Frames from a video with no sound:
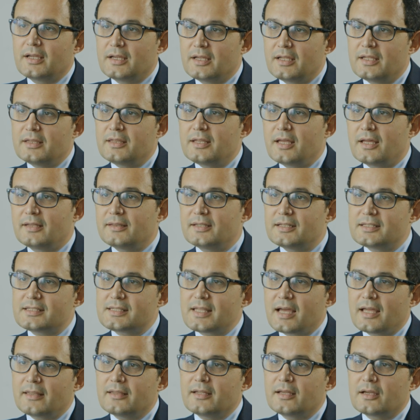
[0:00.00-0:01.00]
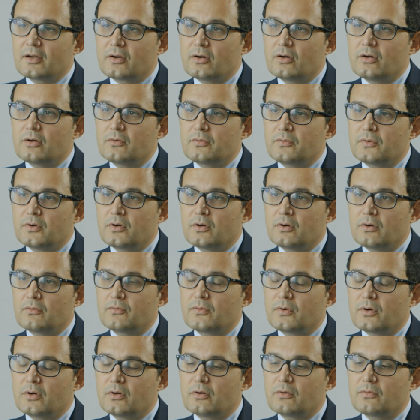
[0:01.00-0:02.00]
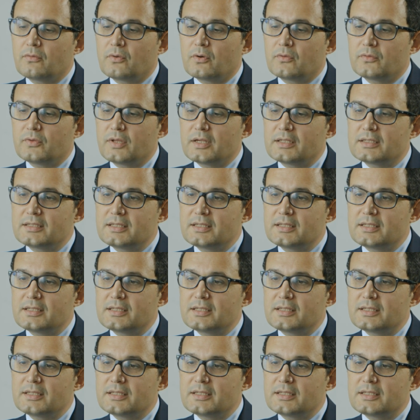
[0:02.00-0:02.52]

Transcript: in the understanding of this